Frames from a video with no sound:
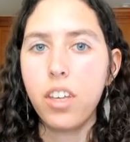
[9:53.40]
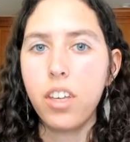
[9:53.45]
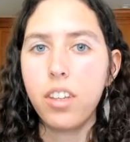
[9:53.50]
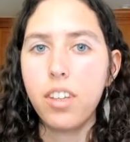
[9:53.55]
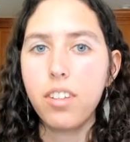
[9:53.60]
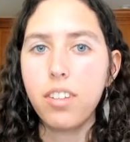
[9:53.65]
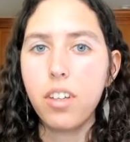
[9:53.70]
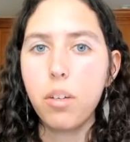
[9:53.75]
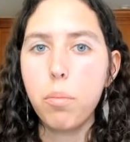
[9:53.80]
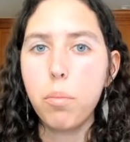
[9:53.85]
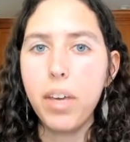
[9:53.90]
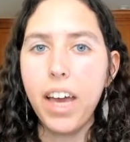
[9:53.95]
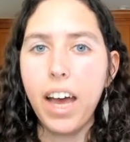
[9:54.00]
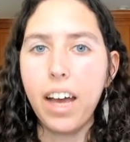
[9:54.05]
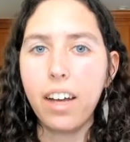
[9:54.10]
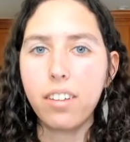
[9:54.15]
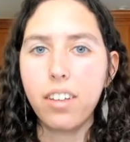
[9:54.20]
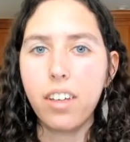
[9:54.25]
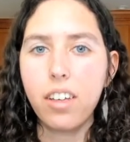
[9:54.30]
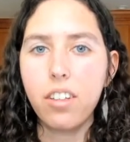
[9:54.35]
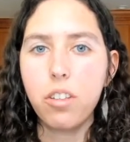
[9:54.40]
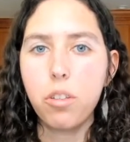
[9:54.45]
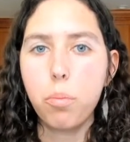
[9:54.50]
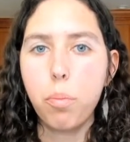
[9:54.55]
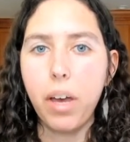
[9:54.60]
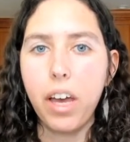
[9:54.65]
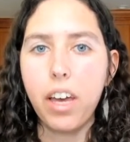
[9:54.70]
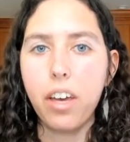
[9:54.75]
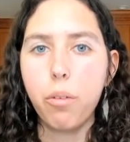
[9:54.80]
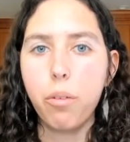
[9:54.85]
This can be accessed
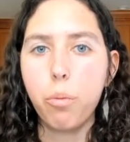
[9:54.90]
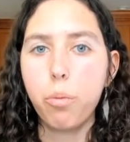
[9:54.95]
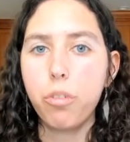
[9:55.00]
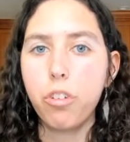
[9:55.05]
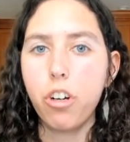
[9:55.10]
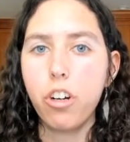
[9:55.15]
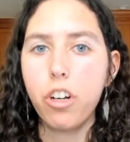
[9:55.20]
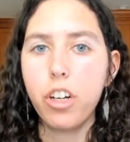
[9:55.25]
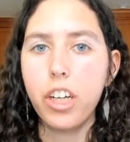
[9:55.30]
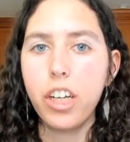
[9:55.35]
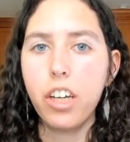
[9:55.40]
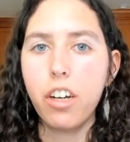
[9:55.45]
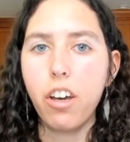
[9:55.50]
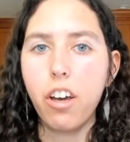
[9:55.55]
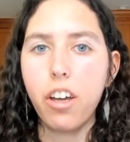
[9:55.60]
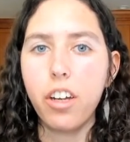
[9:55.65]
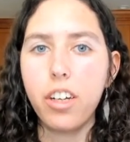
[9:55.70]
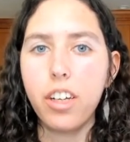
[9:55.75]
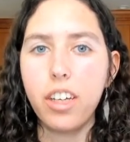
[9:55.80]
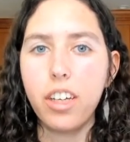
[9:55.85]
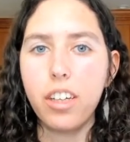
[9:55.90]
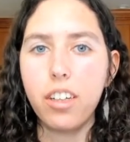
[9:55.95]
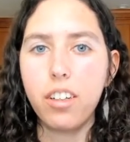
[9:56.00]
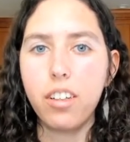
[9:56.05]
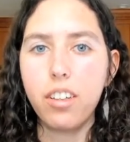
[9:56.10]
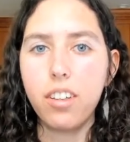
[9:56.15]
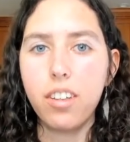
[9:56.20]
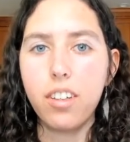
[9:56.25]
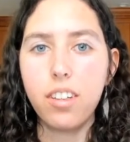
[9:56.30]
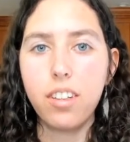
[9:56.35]
by turning it on in
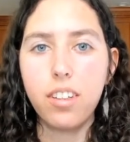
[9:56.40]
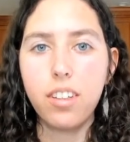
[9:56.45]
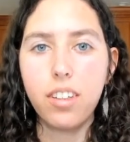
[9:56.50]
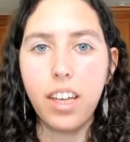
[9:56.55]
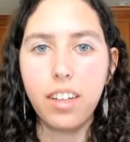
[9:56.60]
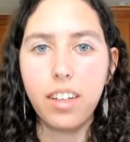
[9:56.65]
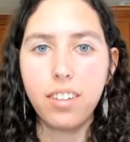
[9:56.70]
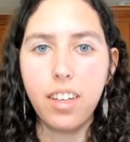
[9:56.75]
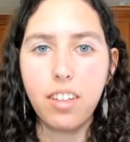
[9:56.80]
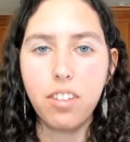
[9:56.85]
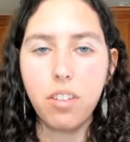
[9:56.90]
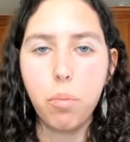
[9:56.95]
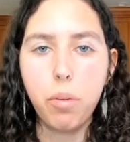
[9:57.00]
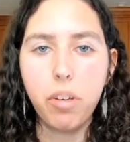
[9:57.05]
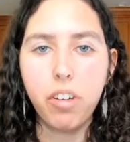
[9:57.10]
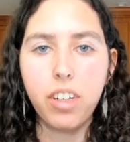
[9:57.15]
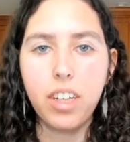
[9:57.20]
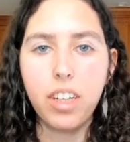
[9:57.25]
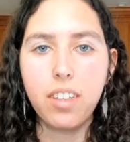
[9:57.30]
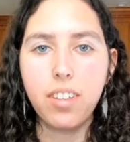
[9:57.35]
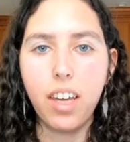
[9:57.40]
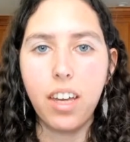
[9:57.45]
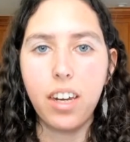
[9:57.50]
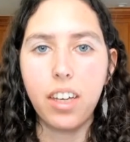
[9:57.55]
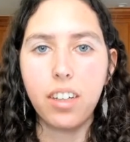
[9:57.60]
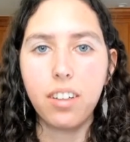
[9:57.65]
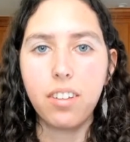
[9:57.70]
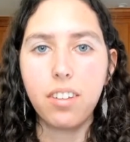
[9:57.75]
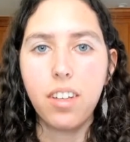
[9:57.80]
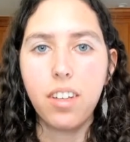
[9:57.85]
the accessibility
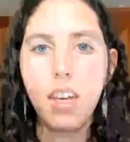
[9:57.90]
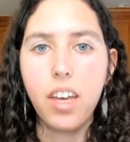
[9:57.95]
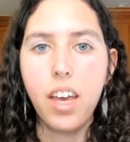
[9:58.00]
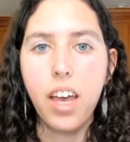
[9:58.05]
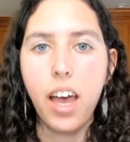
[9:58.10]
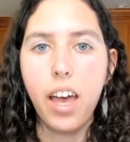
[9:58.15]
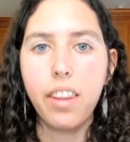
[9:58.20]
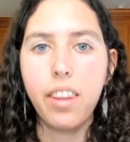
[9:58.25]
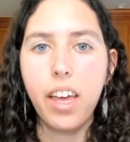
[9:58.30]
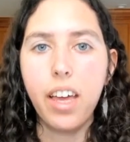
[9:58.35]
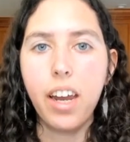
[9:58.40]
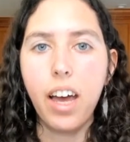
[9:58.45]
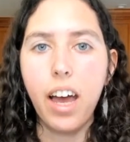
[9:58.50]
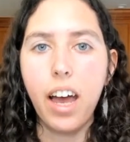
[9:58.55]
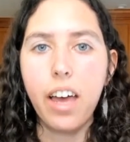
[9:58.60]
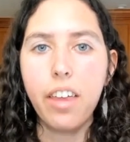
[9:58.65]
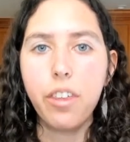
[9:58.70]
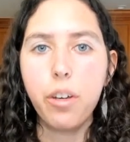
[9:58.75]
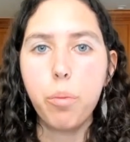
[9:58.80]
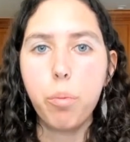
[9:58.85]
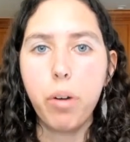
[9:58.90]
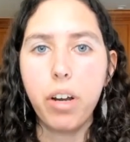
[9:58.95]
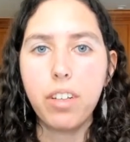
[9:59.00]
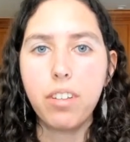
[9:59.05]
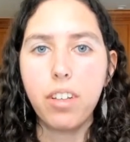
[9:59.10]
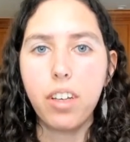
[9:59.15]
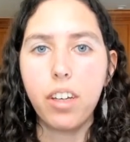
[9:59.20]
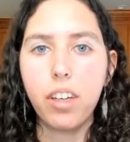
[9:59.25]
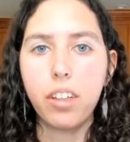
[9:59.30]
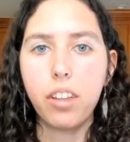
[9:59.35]
settings and then either
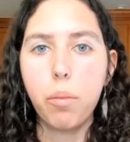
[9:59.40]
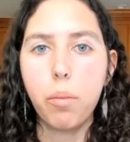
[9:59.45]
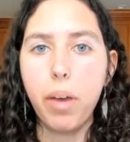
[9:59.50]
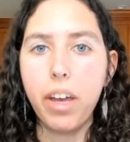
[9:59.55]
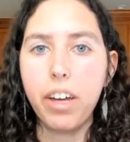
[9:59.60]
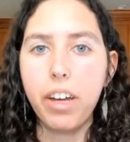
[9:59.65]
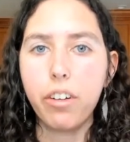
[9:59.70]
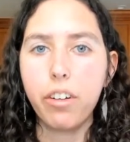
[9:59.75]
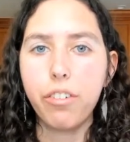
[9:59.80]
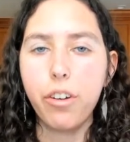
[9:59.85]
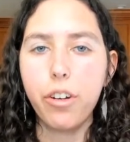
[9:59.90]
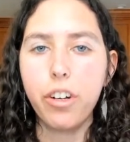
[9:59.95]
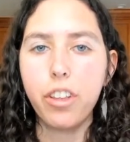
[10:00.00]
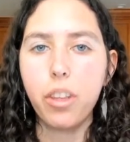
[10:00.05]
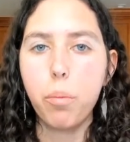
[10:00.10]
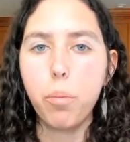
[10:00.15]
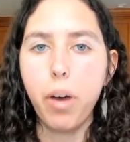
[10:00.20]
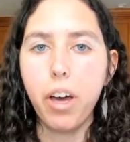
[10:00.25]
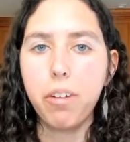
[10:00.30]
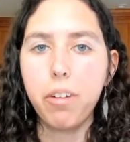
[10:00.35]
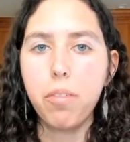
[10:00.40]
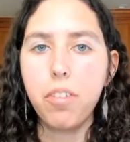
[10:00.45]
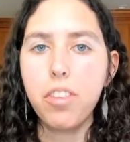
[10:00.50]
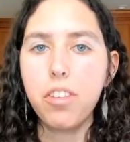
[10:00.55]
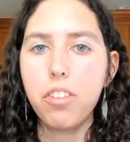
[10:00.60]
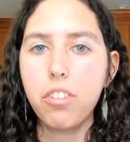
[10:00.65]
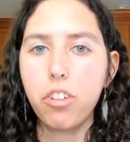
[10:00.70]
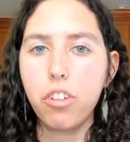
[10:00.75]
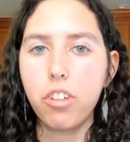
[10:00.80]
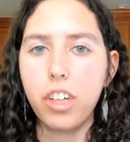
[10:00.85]
pressing the microphone at the bottom of the
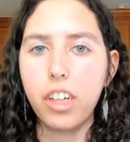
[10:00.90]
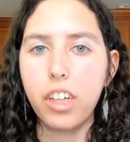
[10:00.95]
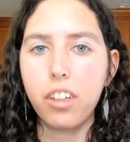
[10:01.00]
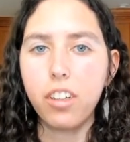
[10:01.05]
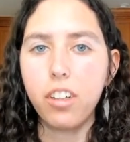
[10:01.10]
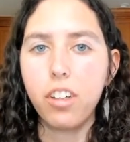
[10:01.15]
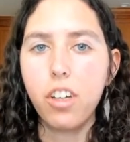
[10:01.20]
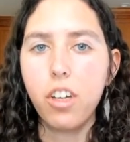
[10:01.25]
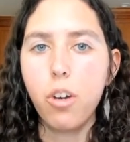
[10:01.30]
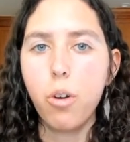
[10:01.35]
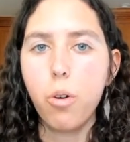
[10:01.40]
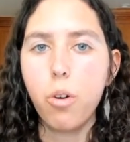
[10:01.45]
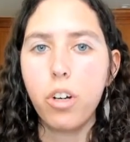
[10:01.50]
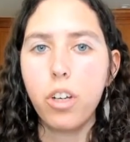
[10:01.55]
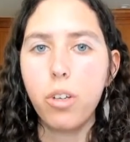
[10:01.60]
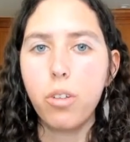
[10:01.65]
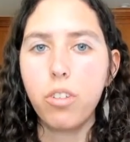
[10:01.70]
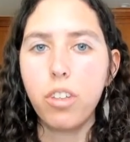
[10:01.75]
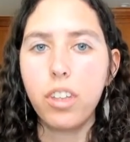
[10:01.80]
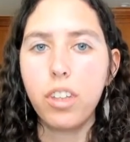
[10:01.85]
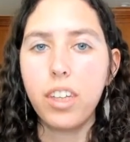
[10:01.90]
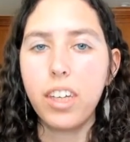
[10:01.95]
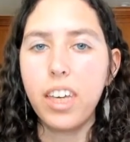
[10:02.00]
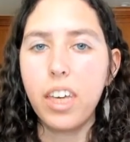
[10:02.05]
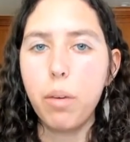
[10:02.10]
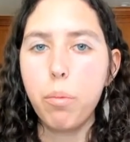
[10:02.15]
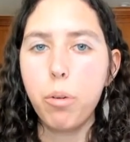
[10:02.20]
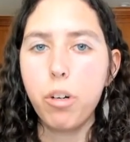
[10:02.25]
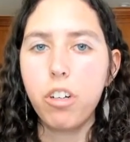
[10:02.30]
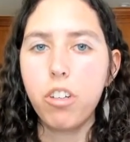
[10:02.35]
screen or using the keyboard